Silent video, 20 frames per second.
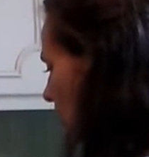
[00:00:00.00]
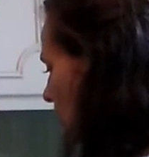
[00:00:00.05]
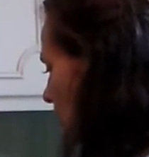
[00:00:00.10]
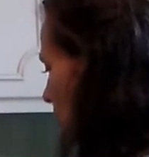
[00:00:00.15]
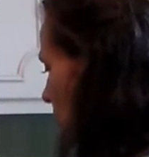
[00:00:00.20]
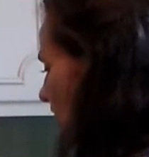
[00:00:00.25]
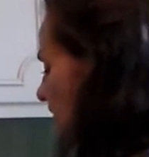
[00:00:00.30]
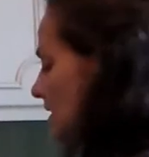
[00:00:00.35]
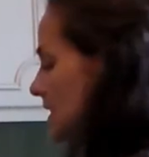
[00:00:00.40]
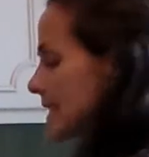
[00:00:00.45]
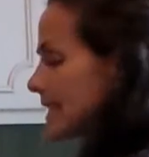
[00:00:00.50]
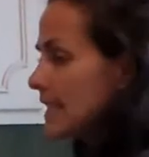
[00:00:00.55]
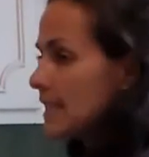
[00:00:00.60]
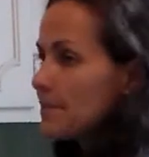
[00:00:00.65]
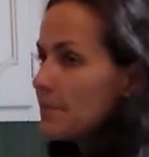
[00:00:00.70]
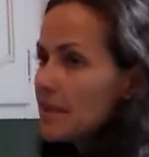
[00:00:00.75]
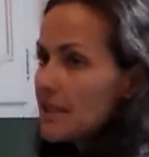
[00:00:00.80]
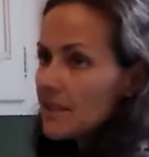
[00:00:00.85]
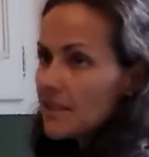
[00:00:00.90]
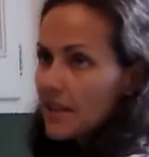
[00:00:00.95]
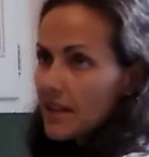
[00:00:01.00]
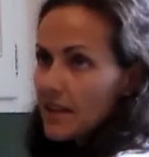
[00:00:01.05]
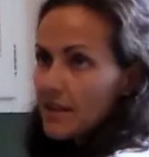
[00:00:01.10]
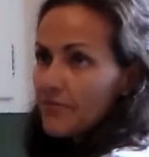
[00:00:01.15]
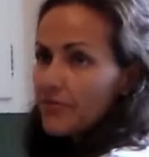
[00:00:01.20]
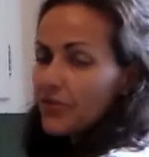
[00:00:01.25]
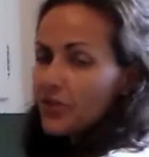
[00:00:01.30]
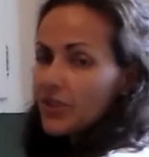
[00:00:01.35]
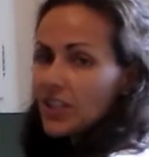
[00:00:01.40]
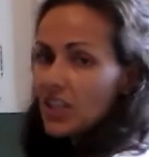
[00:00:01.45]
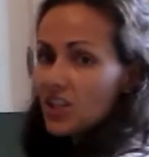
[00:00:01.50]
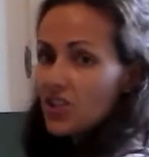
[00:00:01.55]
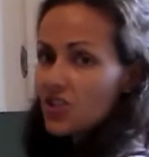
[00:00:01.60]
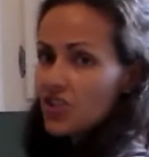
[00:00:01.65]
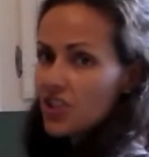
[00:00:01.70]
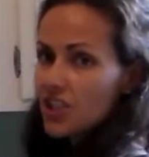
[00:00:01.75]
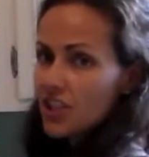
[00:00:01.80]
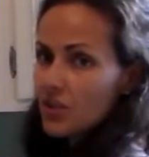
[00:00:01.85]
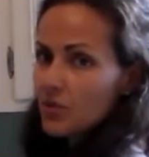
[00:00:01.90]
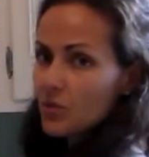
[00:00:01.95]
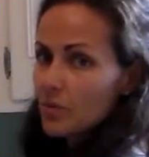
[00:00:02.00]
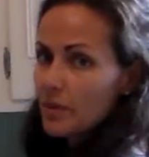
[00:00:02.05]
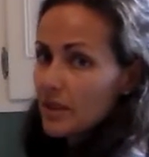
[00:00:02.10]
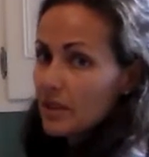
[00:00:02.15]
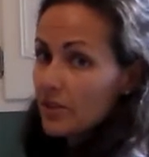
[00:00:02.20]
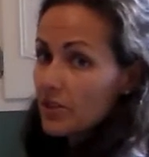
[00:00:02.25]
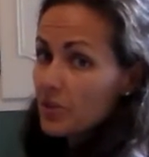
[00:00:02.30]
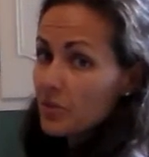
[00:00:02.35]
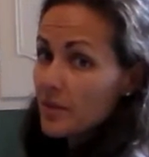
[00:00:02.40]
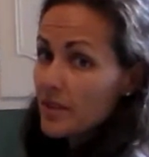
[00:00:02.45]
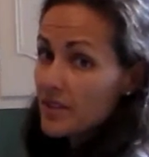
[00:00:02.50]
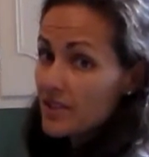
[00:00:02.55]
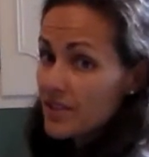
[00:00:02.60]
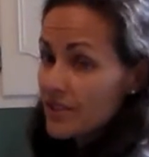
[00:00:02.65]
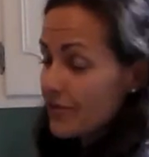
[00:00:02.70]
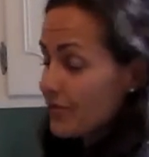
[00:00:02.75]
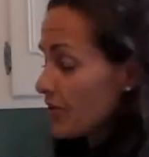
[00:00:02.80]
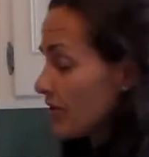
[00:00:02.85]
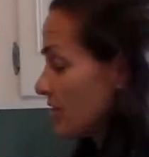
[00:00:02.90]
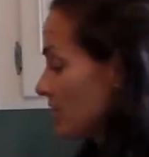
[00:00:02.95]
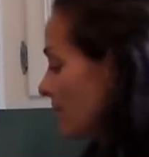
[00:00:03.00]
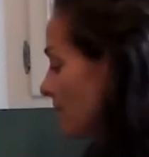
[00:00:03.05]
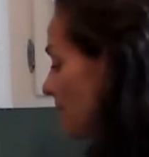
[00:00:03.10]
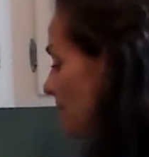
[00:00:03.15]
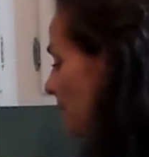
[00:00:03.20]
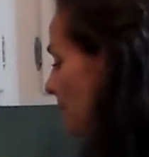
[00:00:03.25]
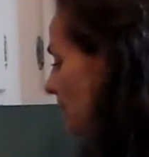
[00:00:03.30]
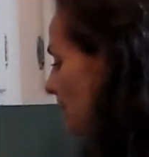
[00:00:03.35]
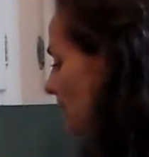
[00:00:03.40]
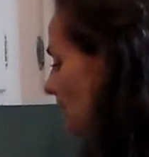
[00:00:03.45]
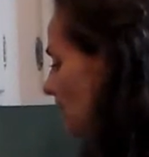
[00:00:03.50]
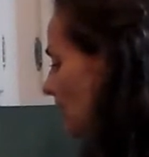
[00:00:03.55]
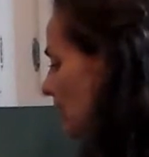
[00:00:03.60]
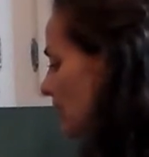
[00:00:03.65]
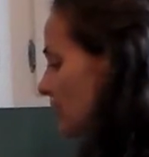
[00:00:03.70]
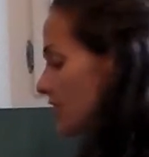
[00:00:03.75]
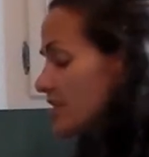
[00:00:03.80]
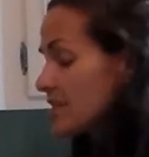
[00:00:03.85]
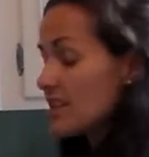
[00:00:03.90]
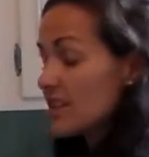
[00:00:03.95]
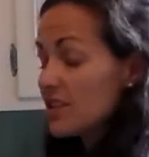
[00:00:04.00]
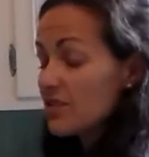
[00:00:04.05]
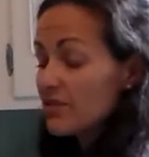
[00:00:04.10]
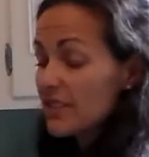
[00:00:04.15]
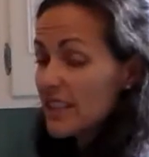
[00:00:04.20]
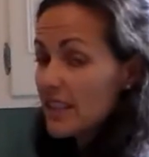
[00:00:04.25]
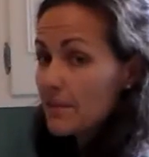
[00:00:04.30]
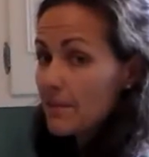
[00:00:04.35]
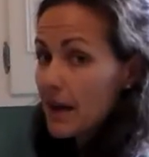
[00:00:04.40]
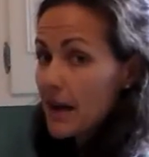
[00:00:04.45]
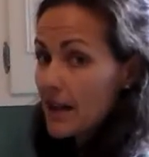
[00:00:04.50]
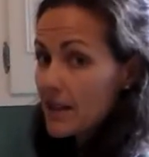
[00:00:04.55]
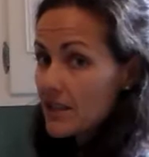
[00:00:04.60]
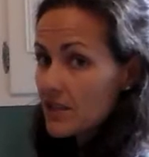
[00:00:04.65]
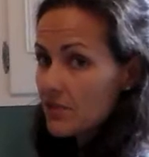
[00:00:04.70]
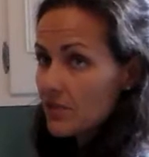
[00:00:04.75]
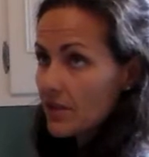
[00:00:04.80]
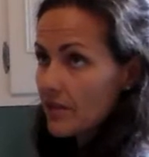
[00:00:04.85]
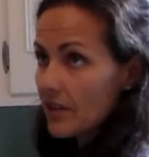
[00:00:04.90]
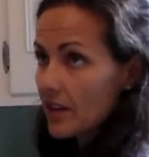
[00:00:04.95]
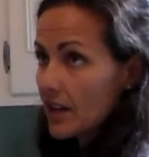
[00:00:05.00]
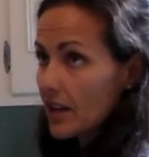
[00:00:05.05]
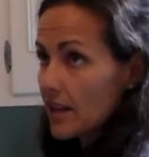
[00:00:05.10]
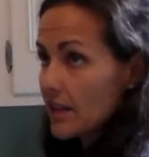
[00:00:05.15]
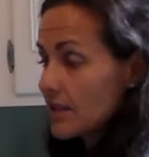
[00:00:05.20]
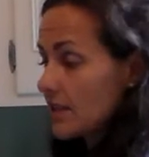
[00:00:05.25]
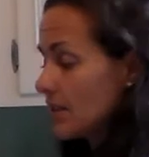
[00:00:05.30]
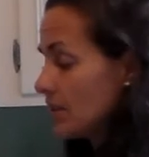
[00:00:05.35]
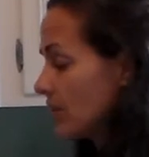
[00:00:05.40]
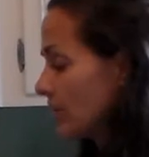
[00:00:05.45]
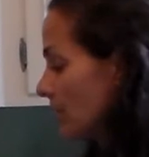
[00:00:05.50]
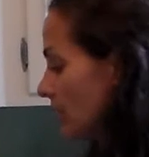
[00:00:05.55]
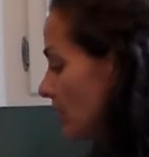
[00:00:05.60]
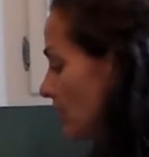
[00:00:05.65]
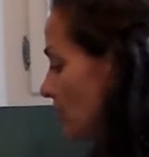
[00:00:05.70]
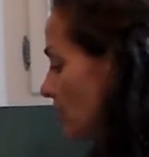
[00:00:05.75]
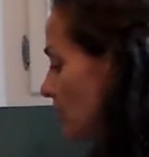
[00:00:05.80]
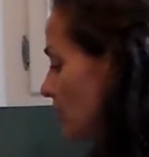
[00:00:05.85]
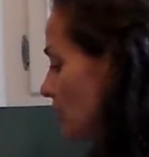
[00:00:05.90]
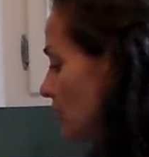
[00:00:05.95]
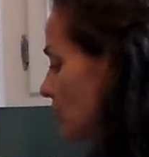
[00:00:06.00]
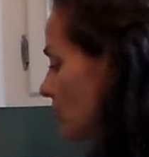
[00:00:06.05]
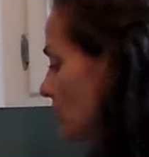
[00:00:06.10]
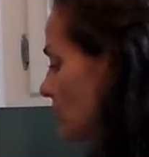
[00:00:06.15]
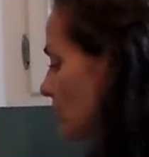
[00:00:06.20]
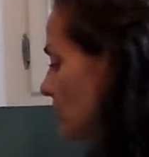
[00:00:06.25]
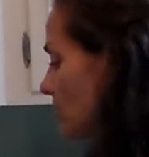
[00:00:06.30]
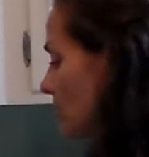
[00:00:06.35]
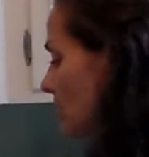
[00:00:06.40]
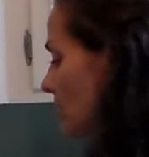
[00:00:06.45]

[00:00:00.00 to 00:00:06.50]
The steeping time for each tea will be a little bit different. You just need to read the box, whatever kind of tea you're going to use.